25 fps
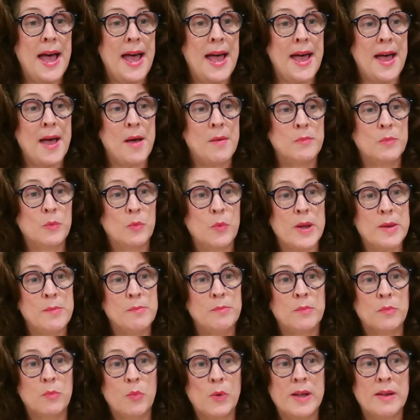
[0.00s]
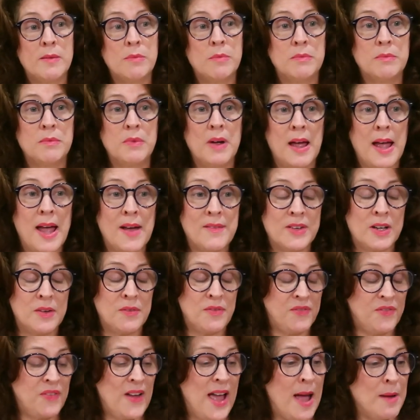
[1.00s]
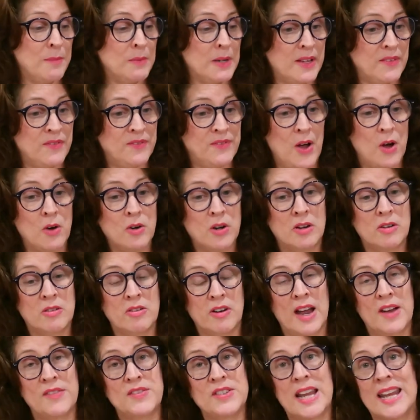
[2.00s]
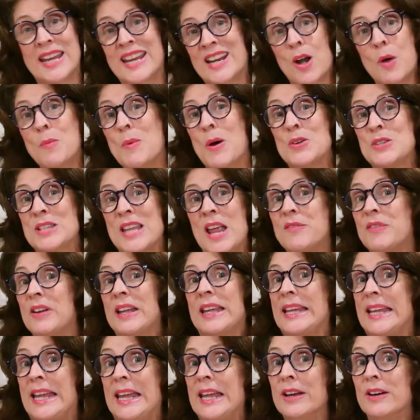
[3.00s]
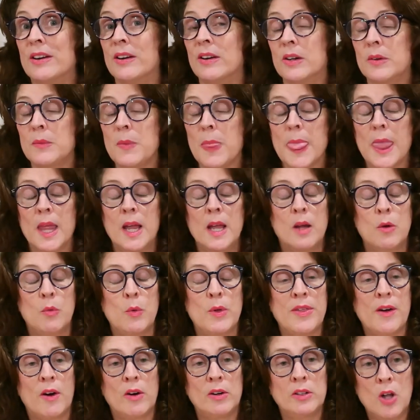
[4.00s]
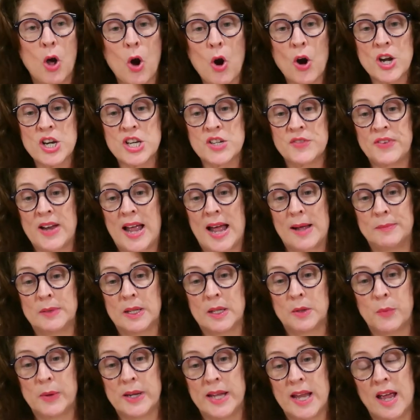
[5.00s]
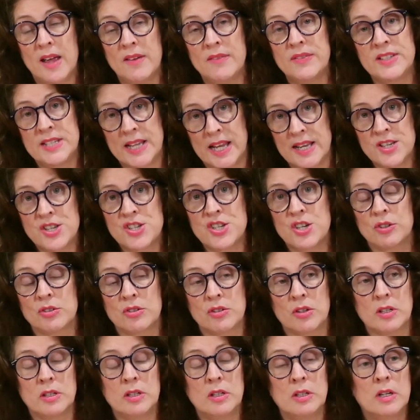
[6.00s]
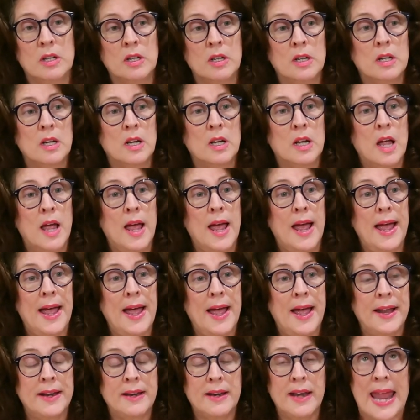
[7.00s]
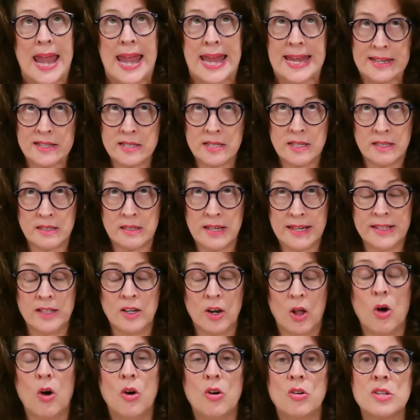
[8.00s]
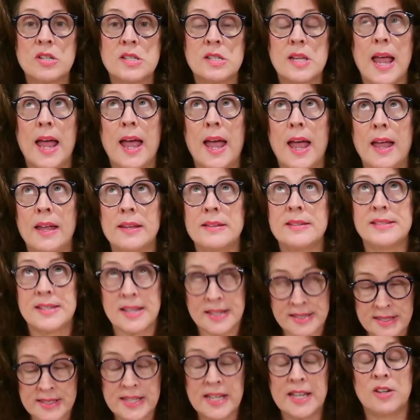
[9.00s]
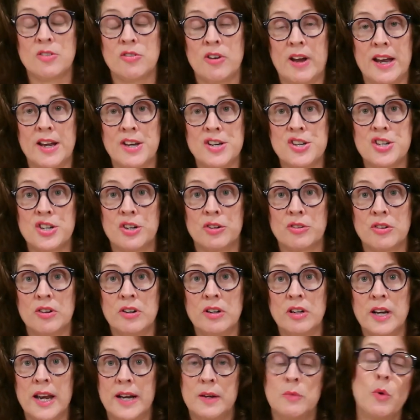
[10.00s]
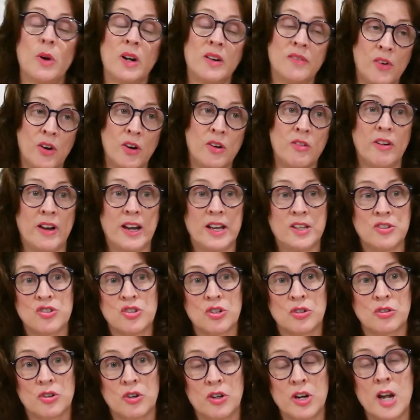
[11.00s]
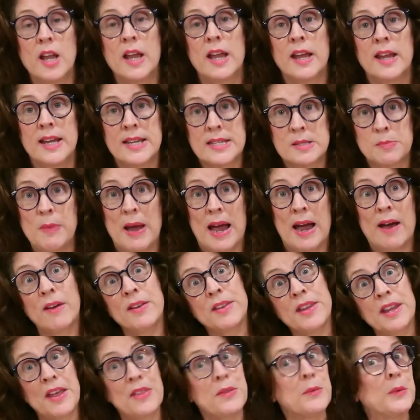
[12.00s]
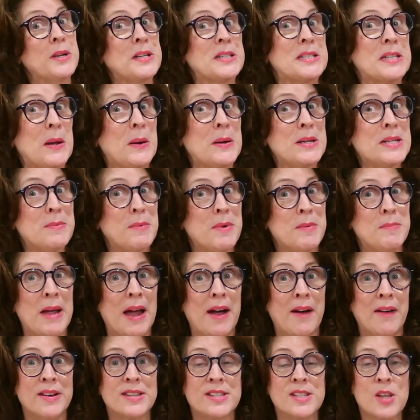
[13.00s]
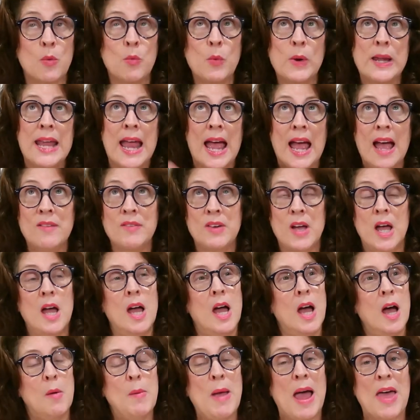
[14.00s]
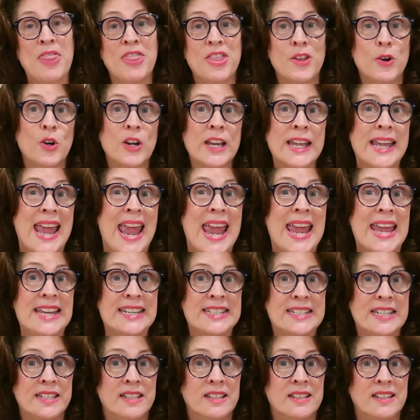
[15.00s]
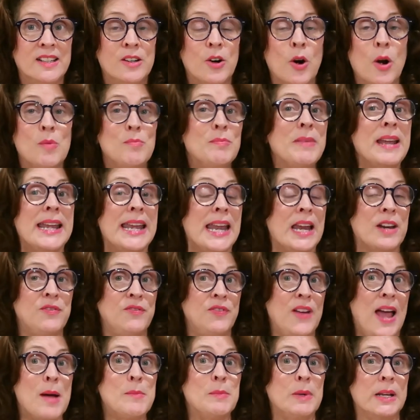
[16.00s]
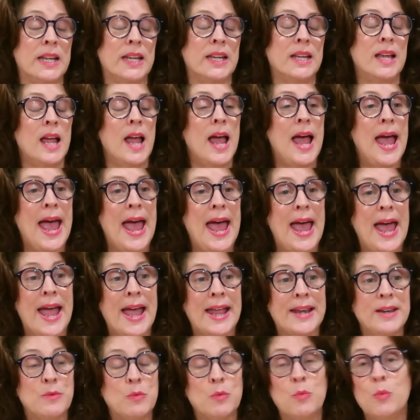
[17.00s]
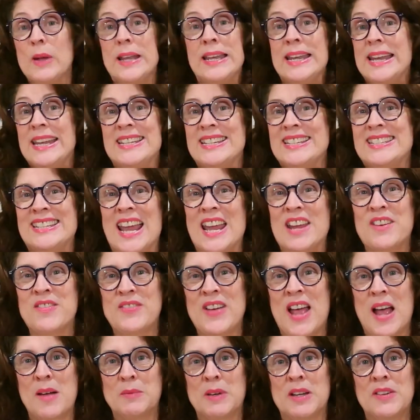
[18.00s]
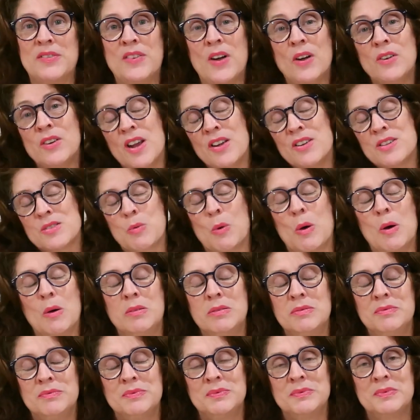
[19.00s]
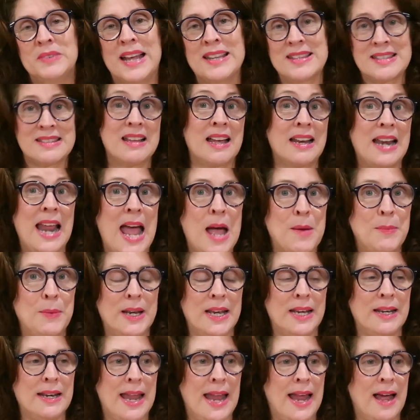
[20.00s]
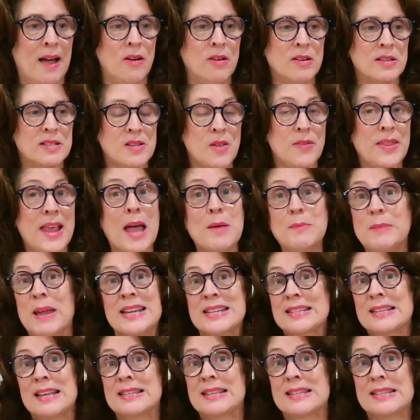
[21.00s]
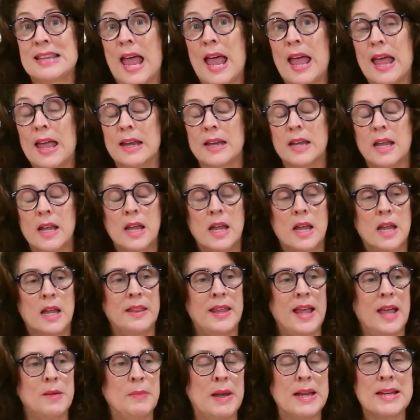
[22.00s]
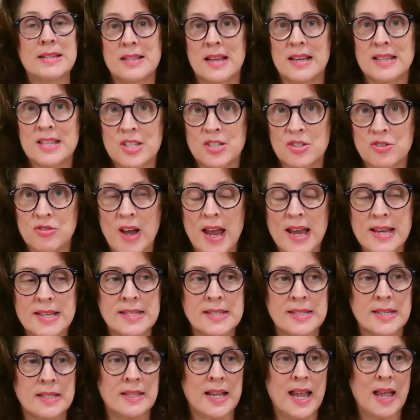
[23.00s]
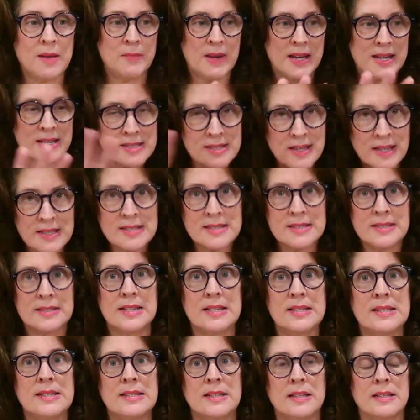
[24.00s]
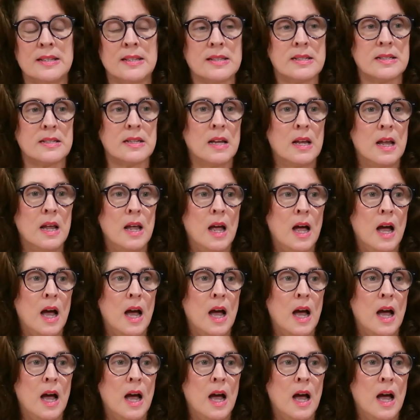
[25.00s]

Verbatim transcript: We have a family photograph taken almost every year with our large family. We have 10 children. And 8 in-laws and 16 grandchildren, and one of our grandchildren is married, the other one is going to be married, so we have about 38 in our immediate family, and we need to take family photos. Well, that's not happening now, so that makes us sad, that makes us stressed, and that makes us distanced.